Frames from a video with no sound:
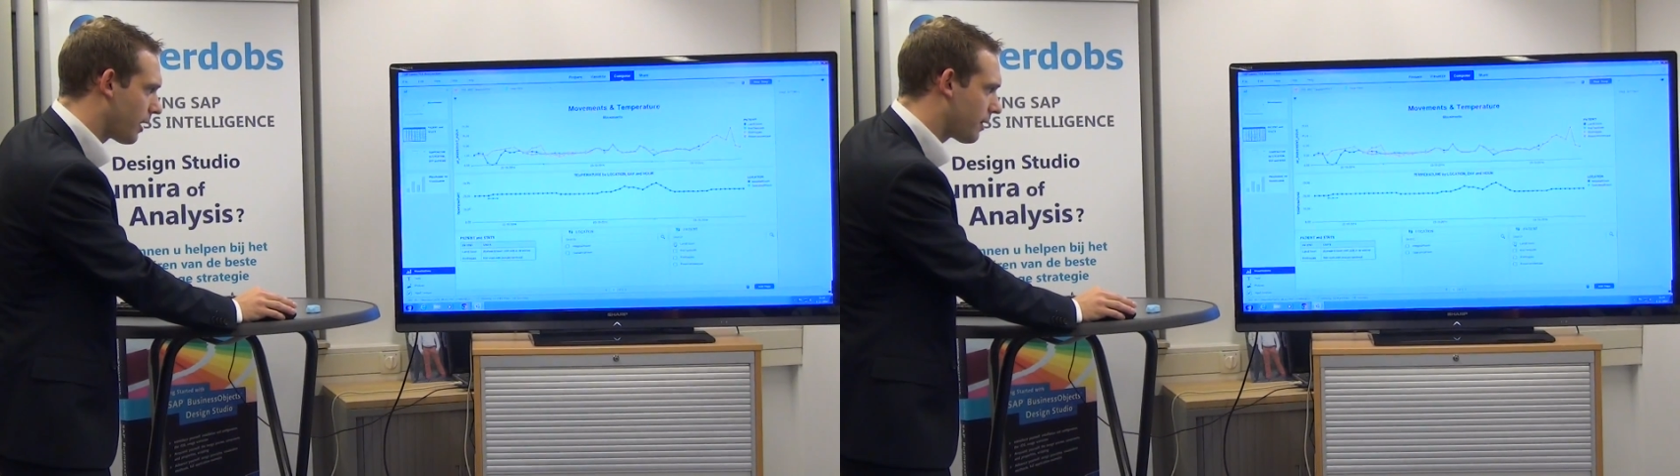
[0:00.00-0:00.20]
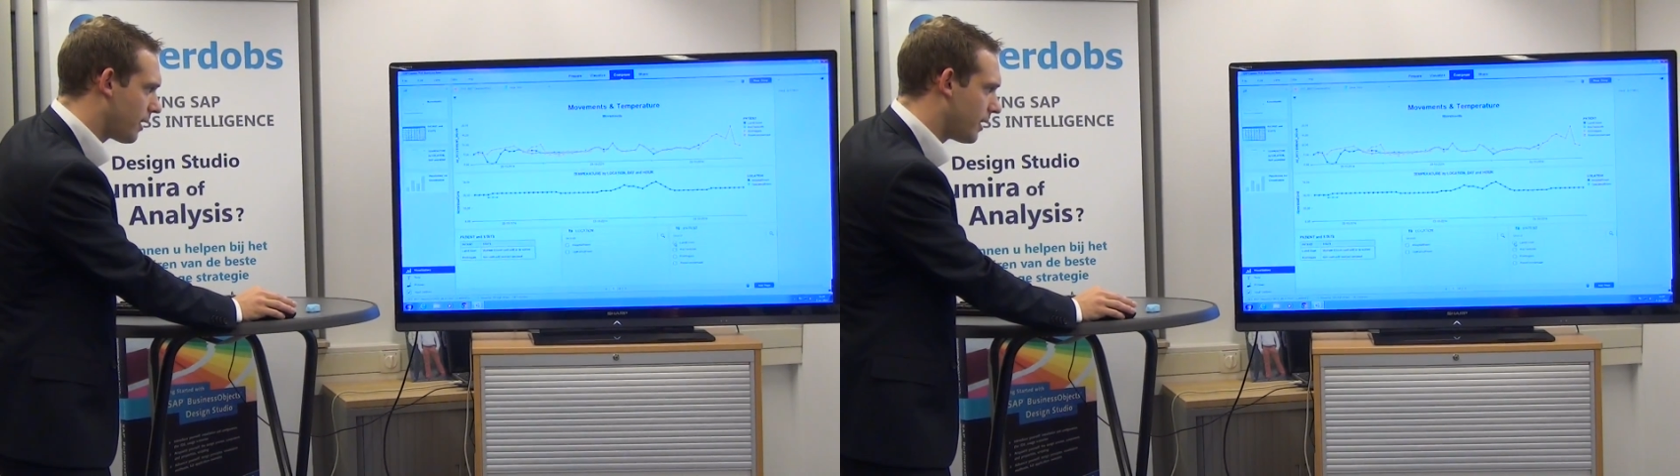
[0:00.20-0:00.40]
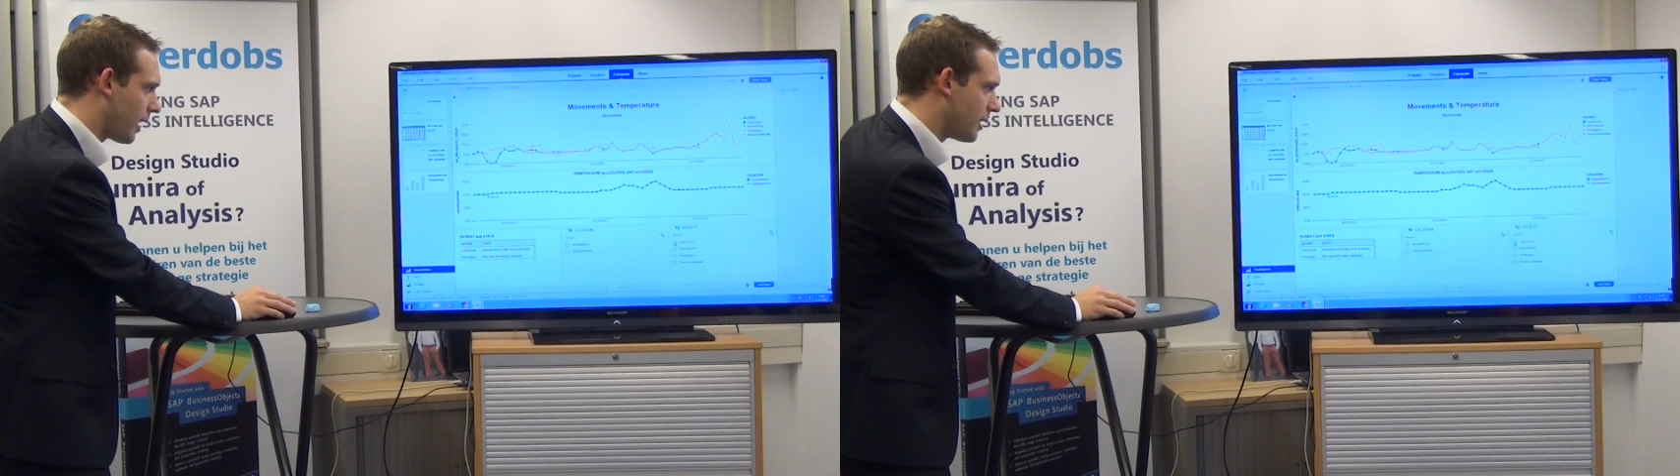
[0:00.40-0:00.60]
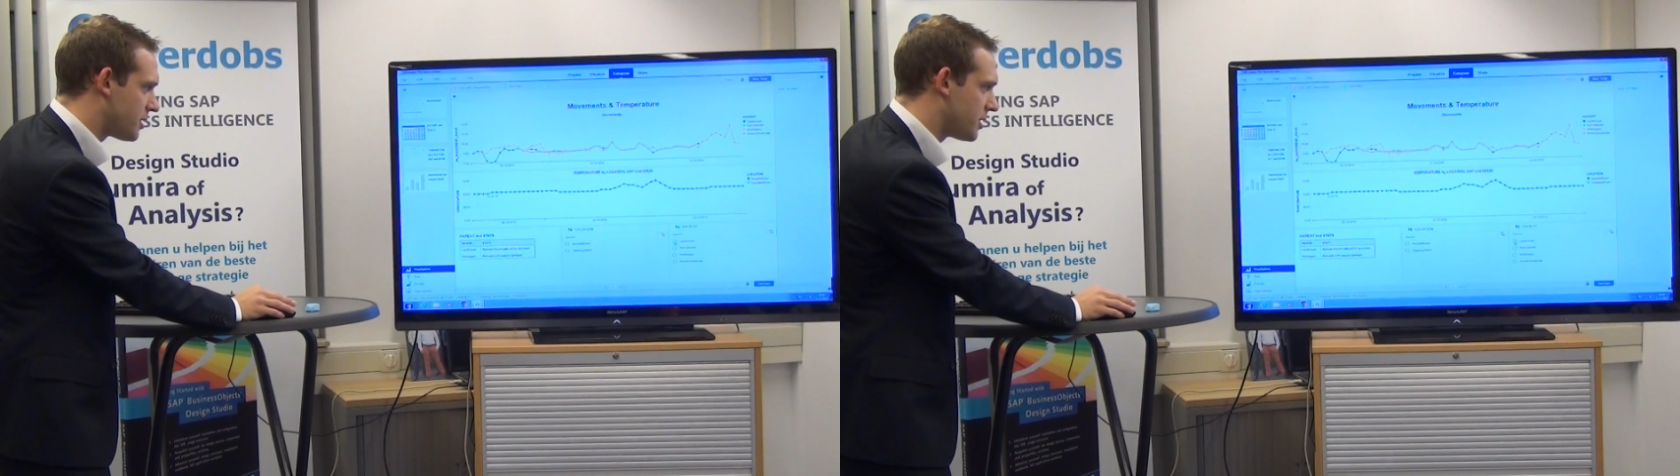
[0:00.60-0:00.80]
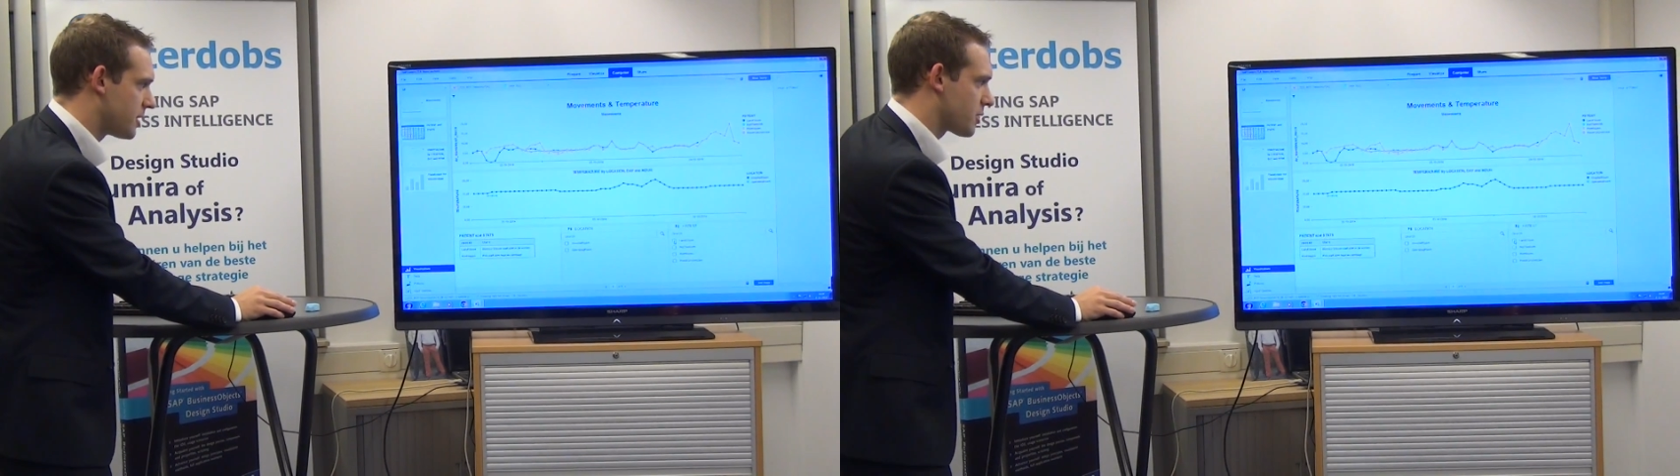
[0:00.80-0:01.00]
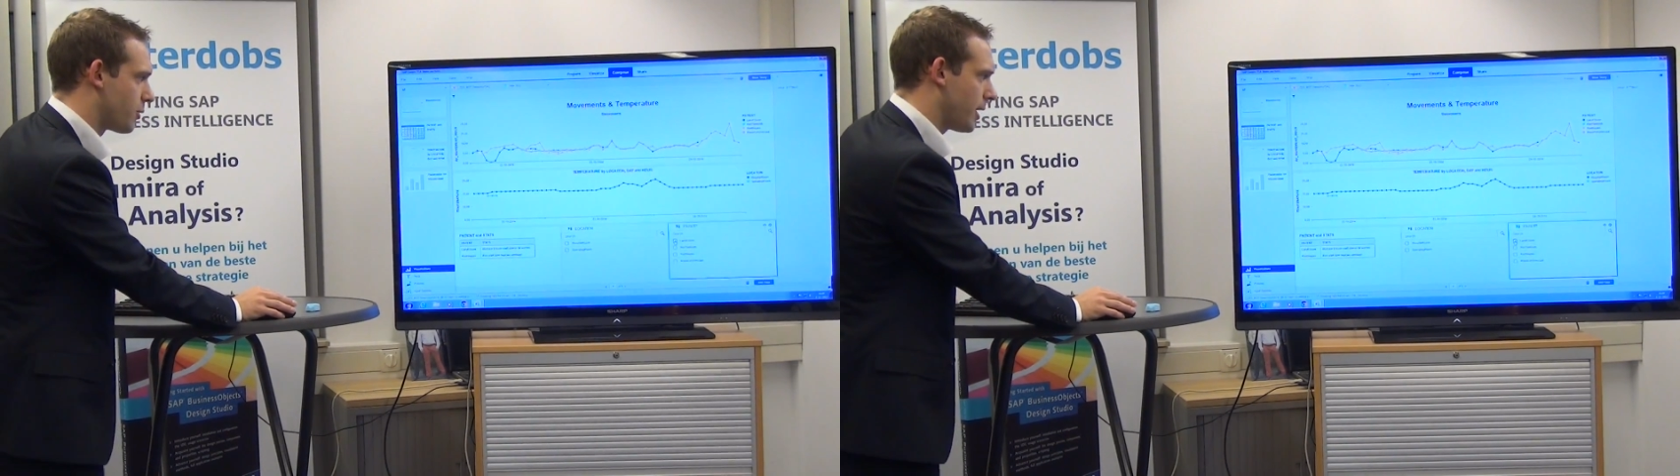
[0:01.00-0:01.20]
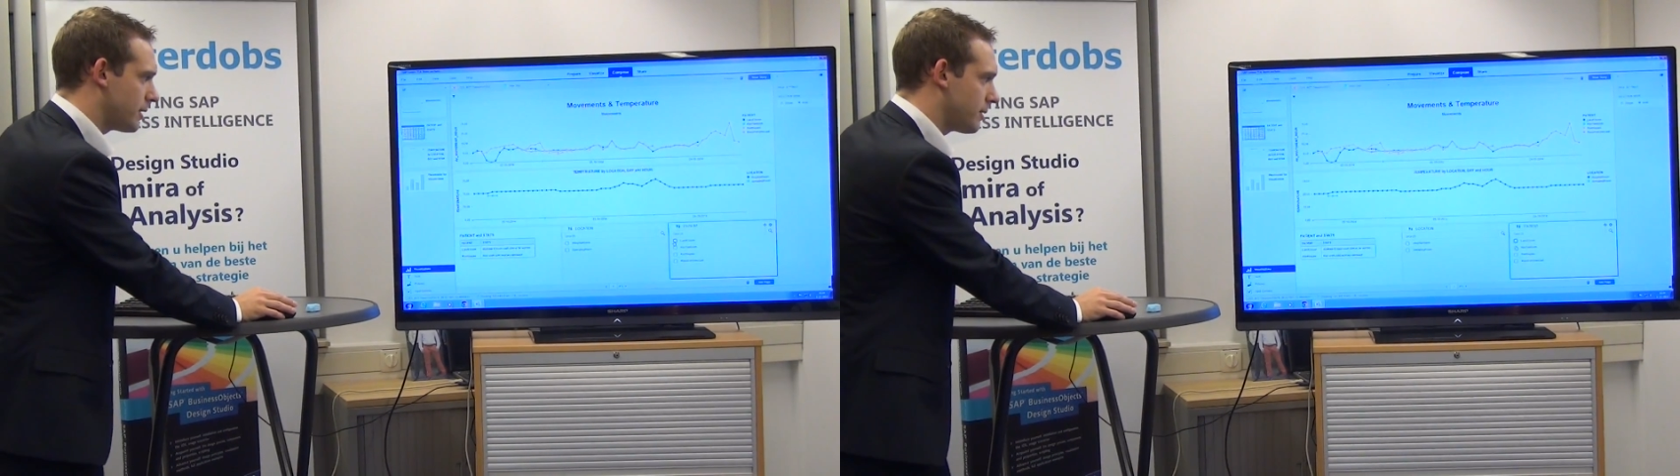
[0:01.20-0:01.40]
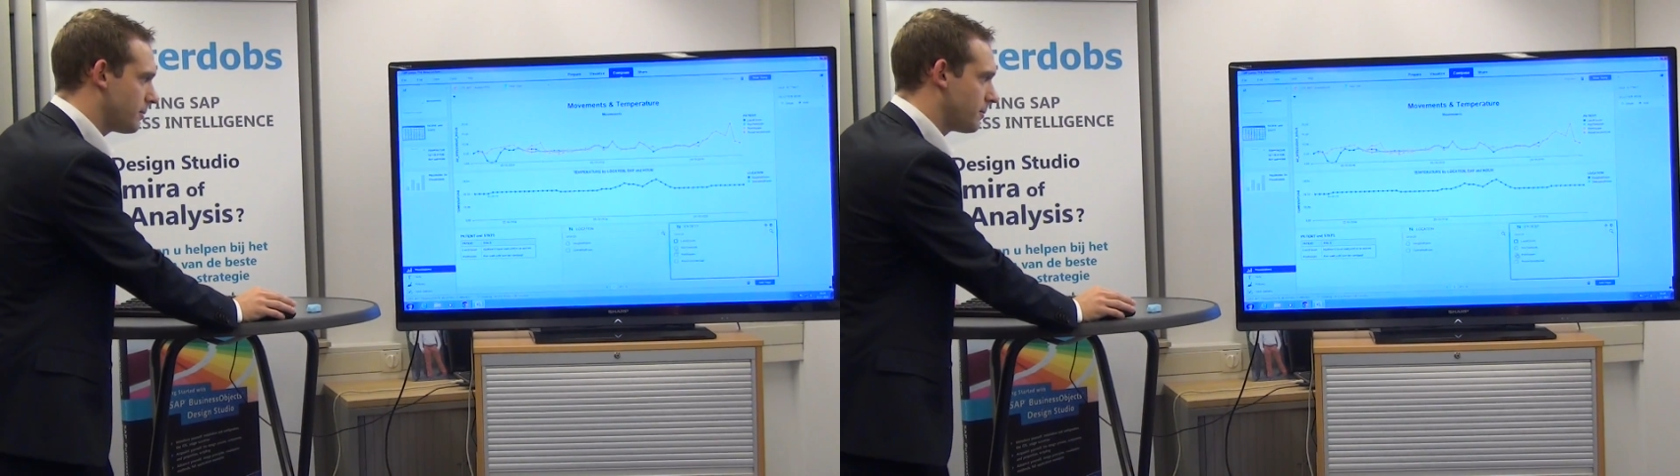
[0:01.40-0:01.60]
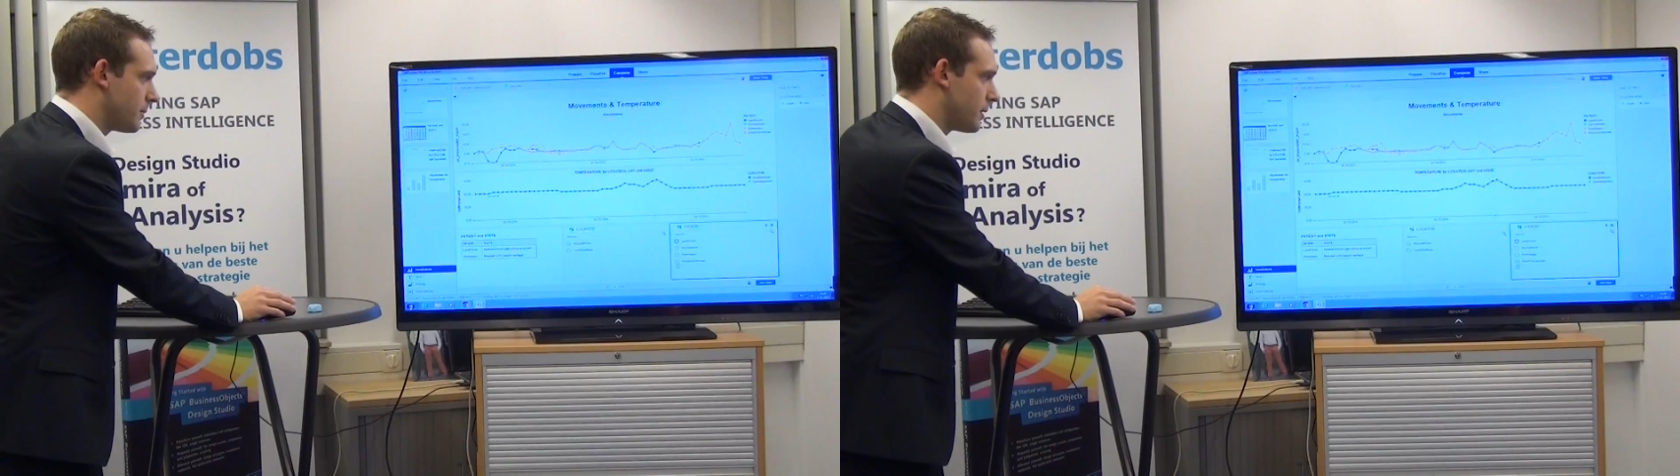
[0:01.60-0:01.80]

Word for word: I think I see is correct.